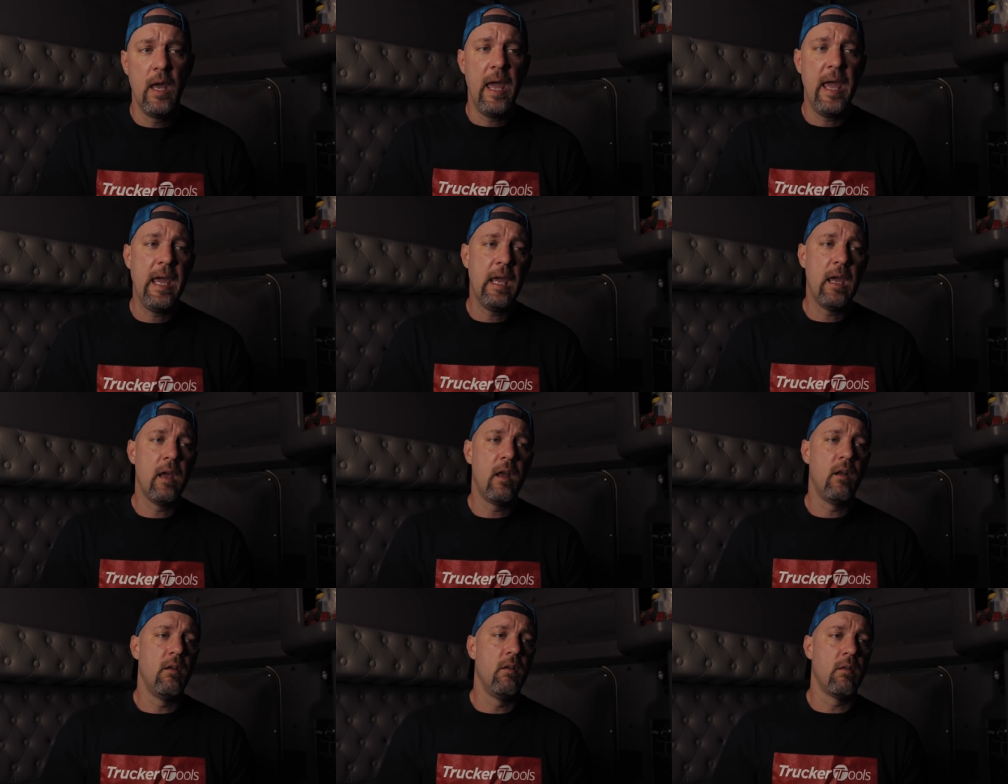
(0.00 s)

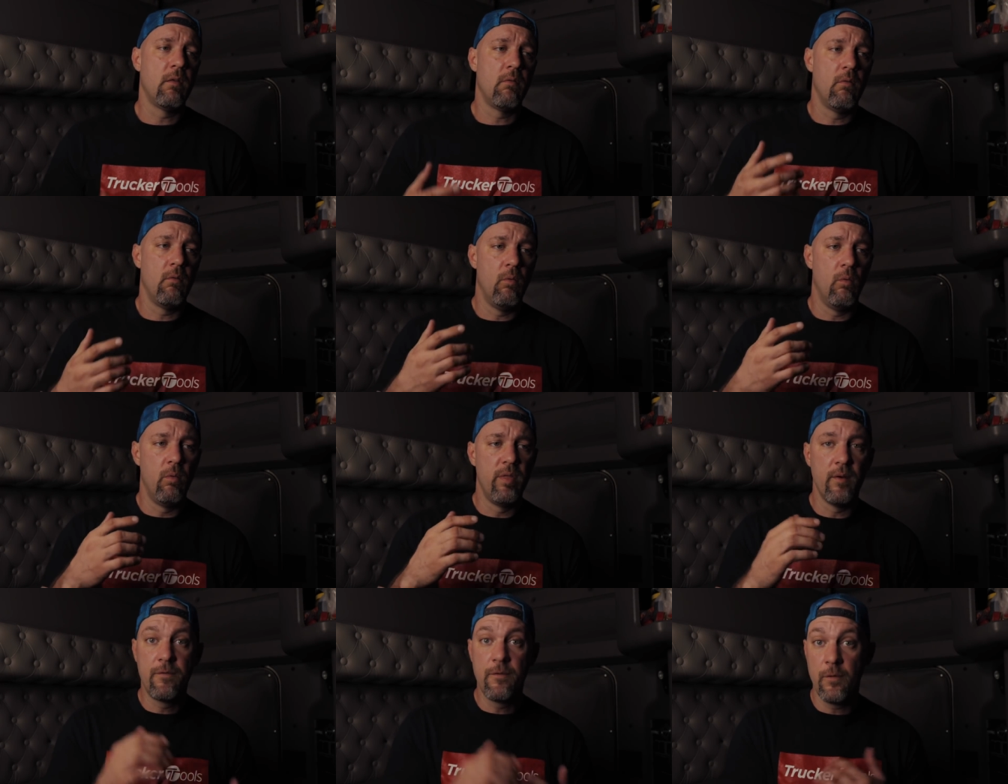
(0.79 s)
and
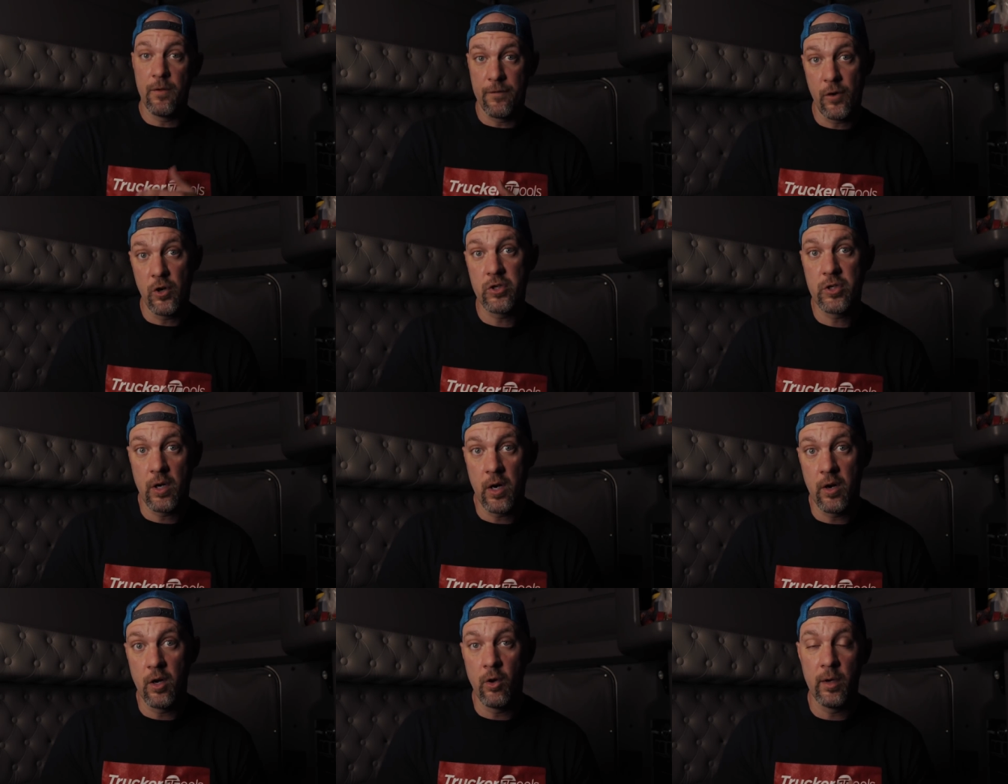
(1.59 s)
the, the first
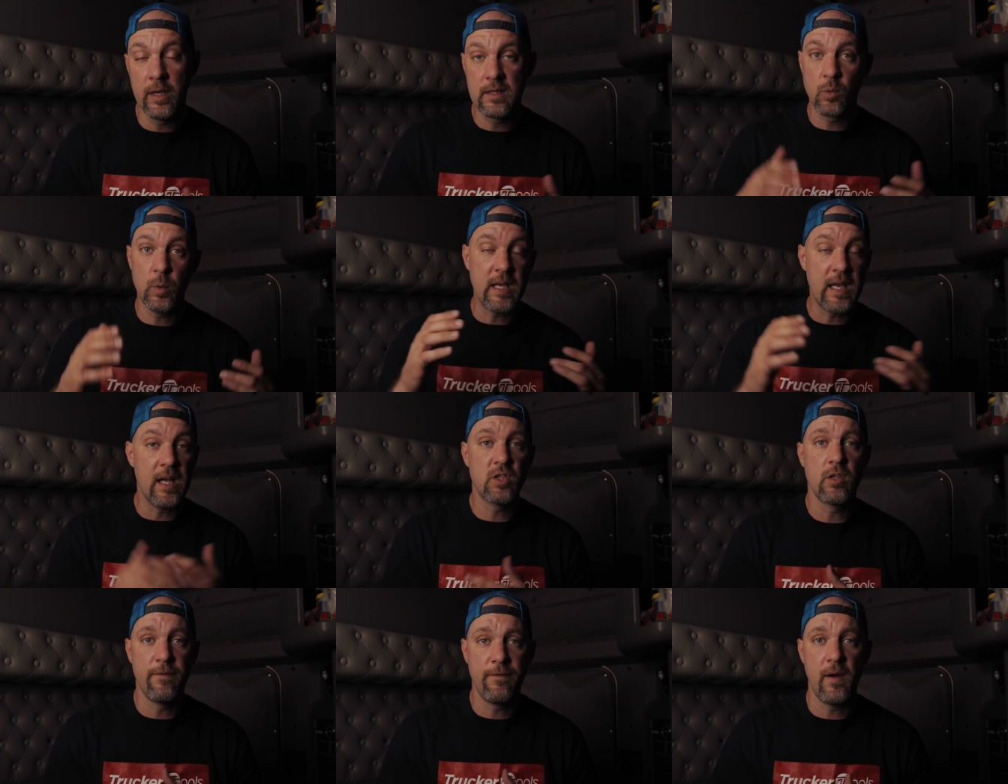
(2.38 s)
scenario is we
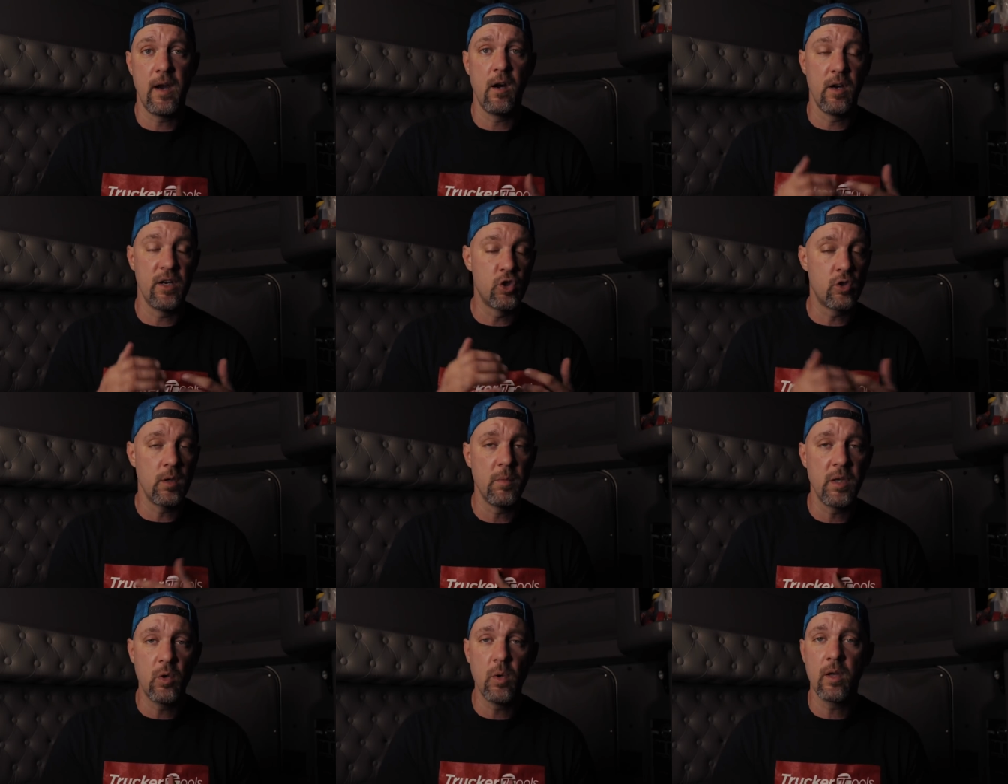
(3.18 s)
catch the fire
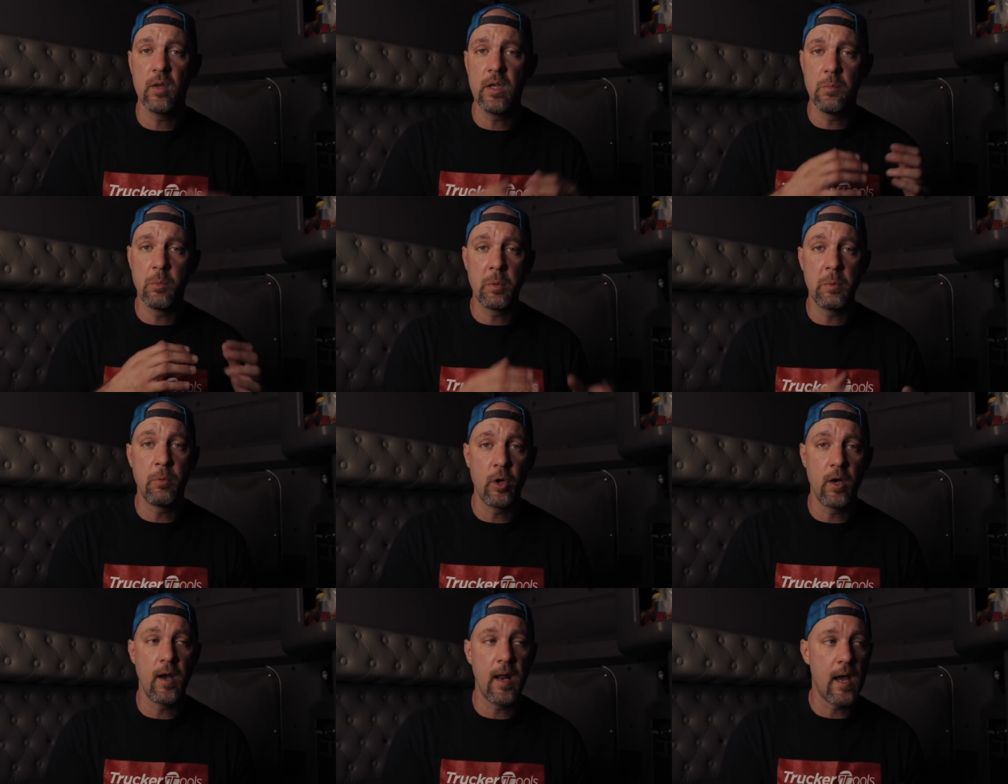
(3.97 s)
extremely quickly but we
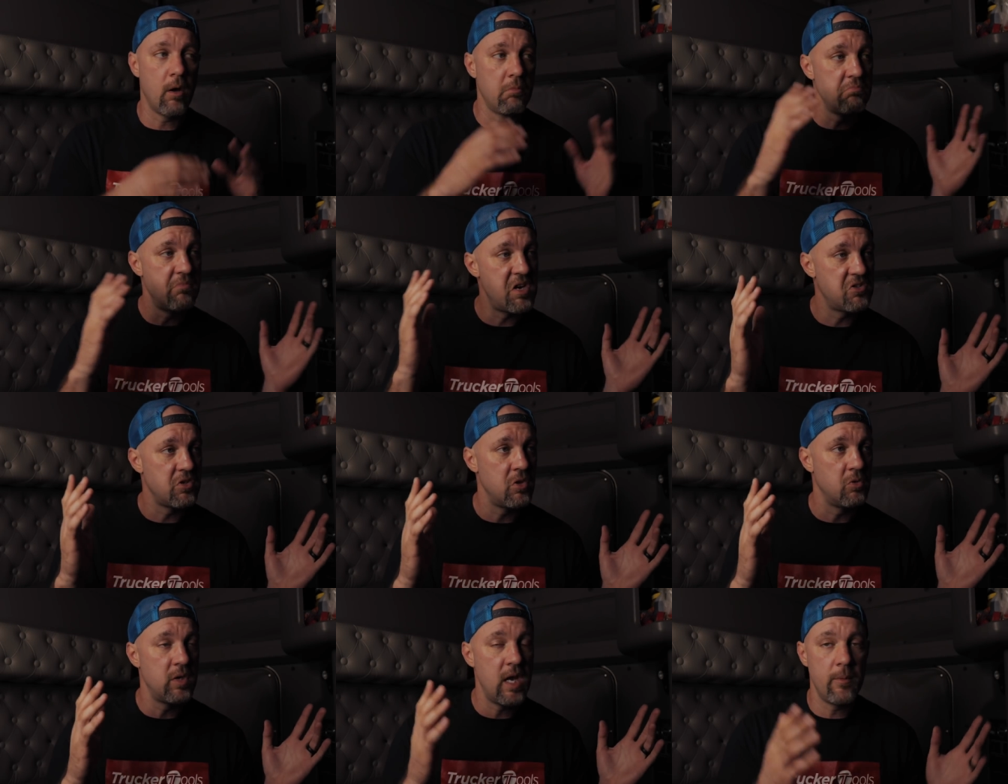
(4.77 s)
put it out there's
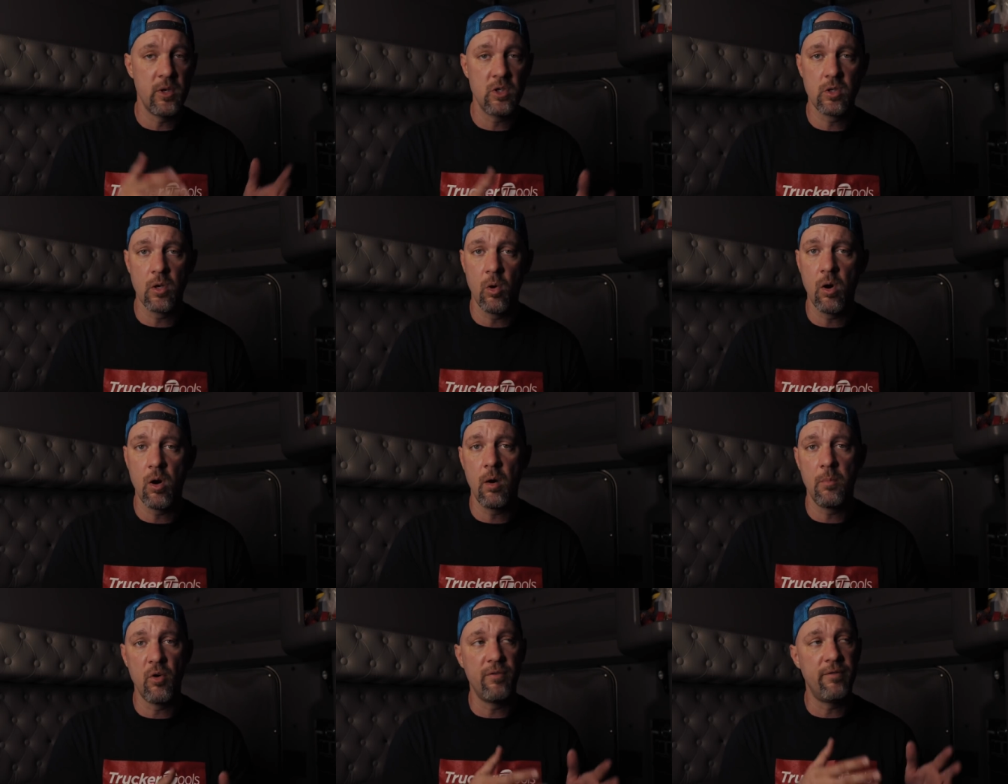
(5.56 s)
no damage no
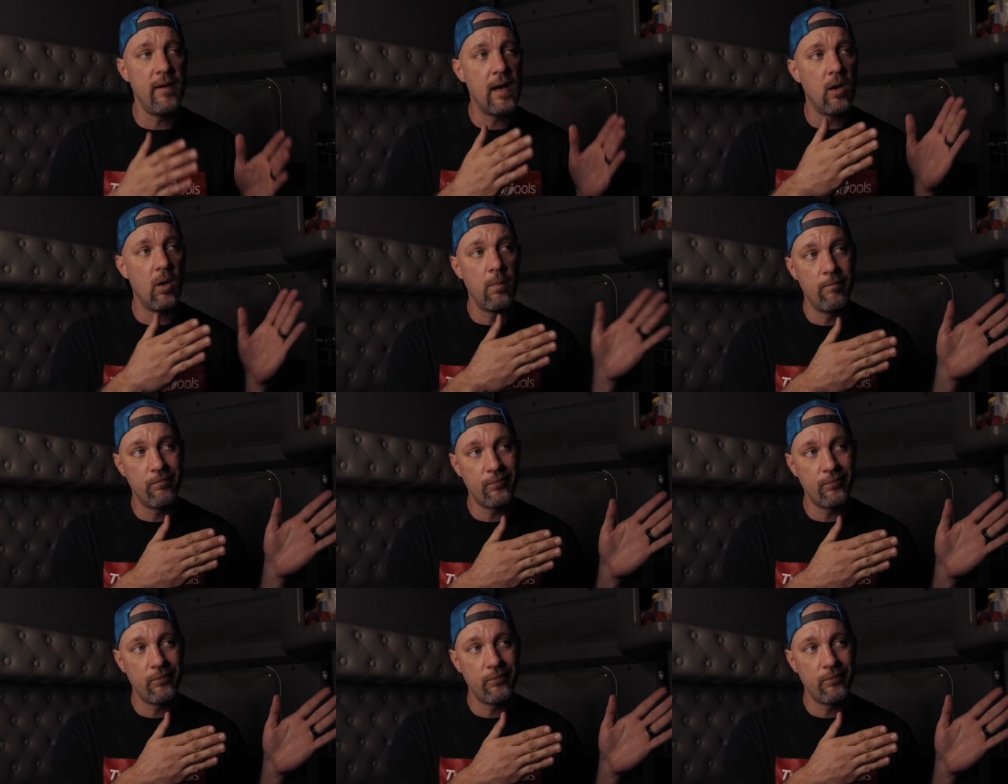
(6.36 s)
harm no foul